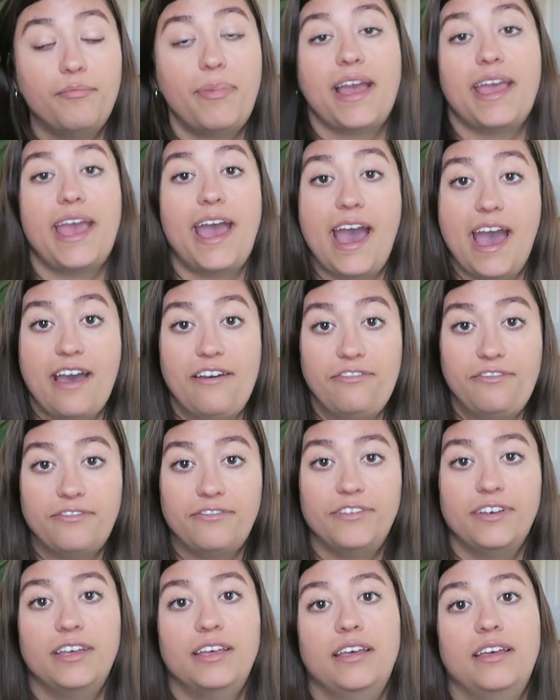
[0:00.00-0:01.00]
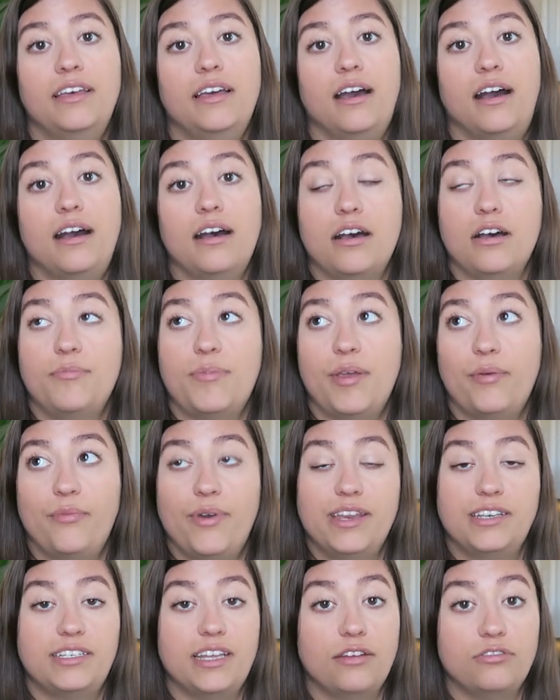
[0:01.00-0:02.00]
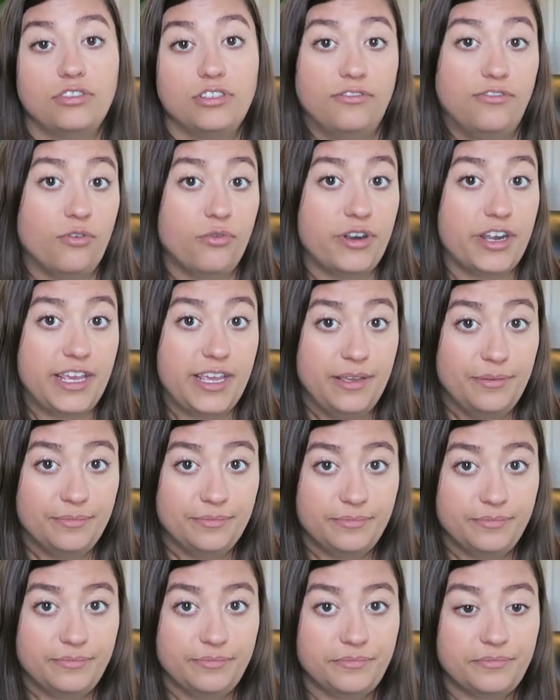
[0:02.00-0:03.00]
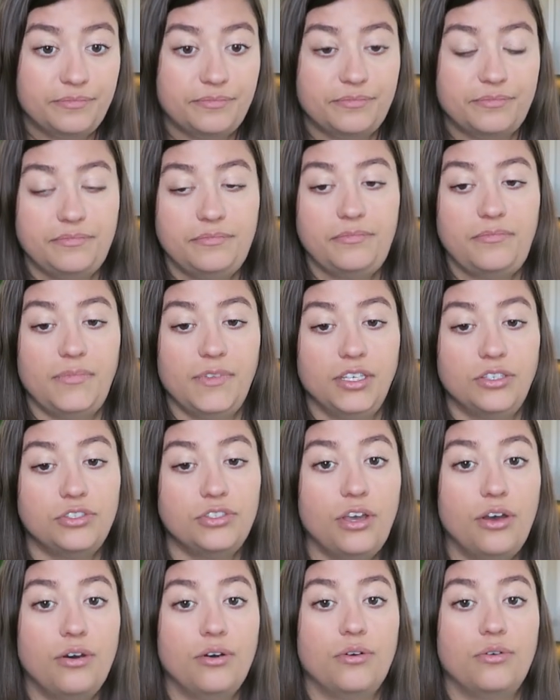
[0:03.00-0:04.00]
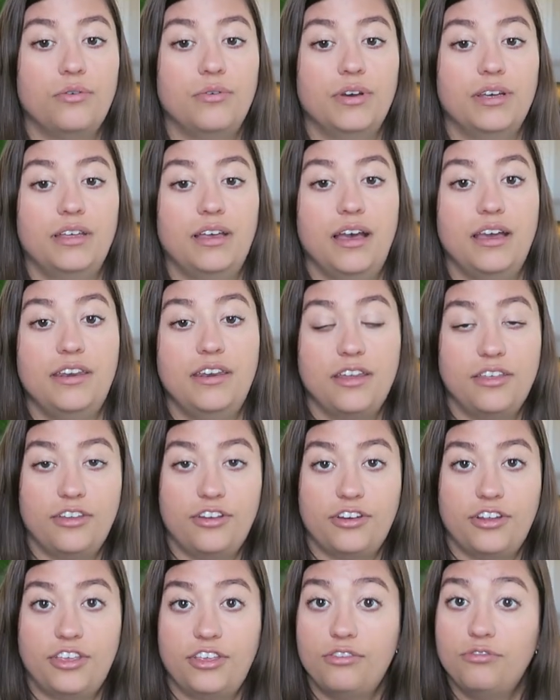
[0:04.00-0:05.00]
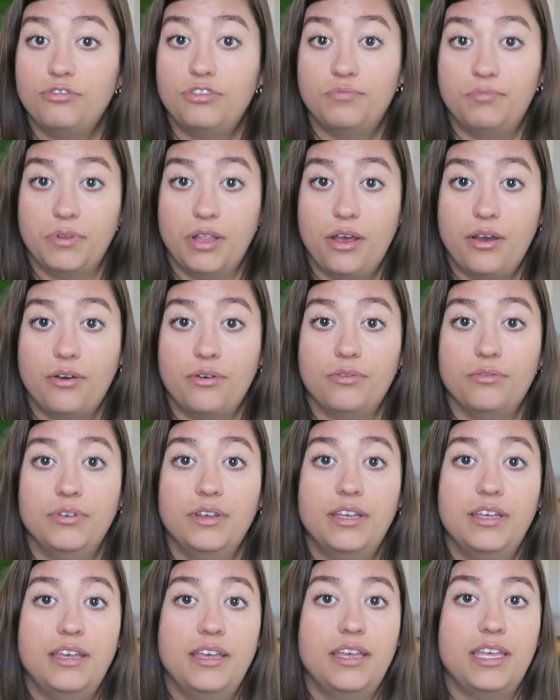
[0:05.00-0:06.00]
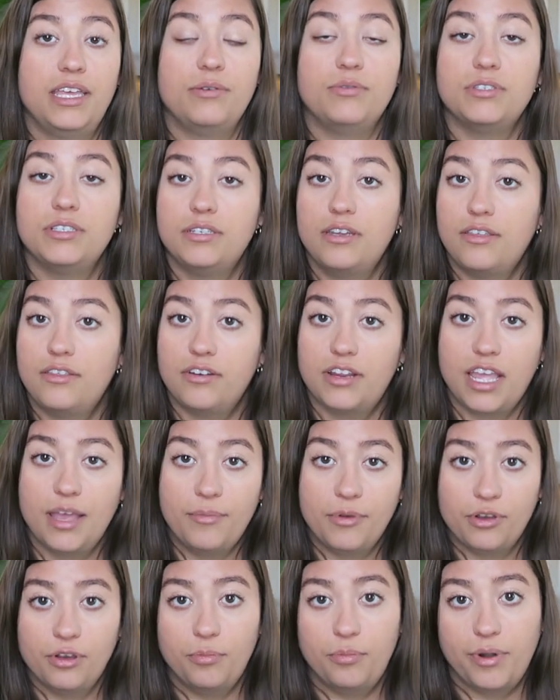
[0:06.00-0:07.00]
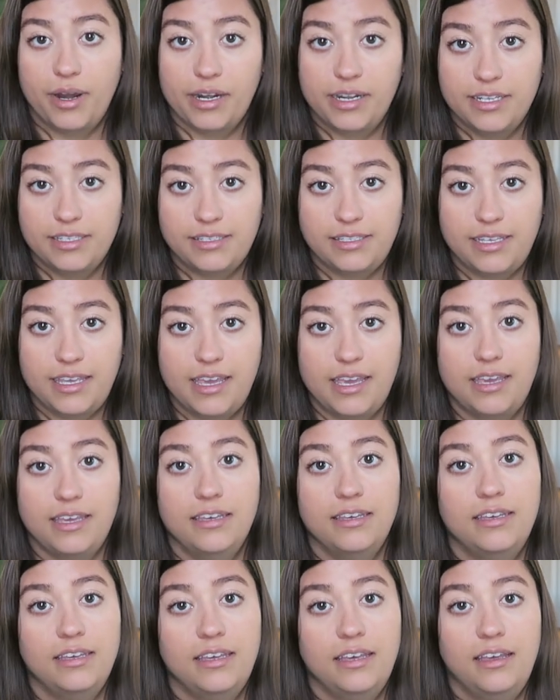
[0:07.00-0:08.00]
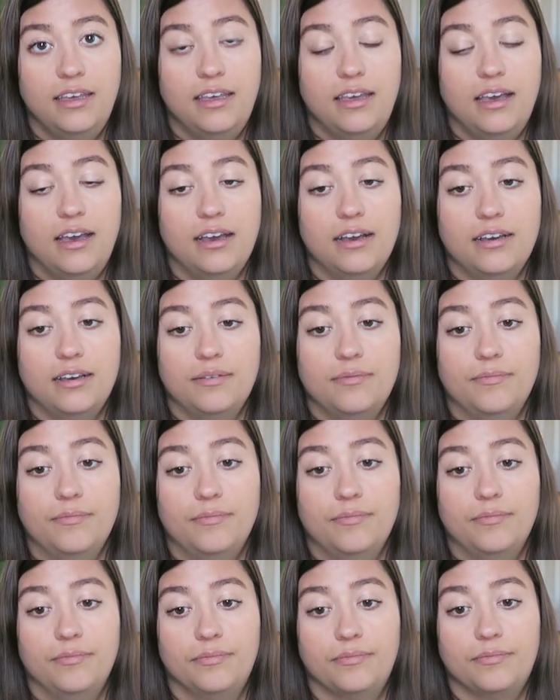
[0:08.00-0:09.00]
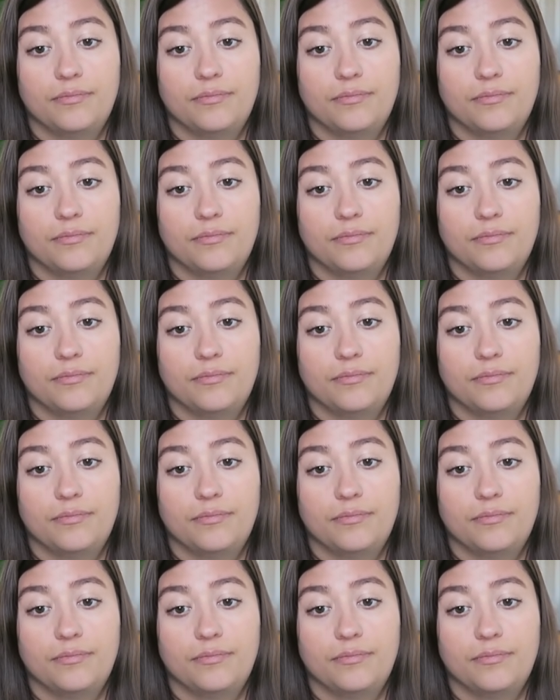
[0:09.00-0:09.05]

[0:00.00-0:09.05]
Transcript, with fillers: by half um, and went down to forty. So another huge blow. It was another chemical pregnancy. Um,